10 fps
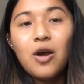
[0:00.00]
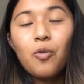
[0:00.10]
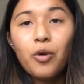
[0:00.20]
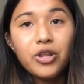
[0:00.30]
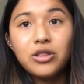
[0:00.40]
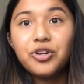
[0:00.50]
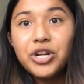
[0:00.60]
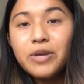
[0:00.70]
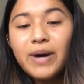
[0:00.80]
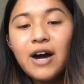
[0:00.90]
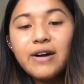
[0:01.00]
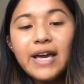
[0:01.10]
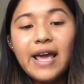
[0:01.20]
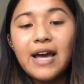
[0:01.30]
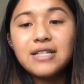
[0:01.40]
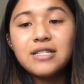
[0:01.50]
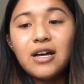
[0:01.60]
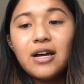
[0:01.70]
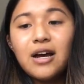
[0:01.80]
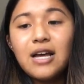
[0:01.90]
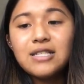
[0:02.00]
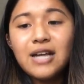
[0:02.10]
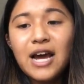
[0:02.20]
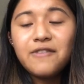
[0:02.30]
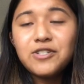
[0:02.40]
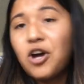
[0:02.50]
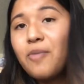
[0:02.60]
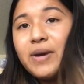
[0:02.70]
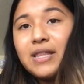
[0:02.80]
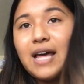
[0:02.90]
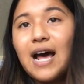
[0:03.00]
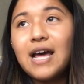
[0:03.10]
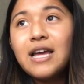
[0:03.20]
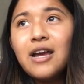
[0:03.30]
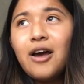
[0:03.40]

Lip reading: worth learning about, and it's of a topic that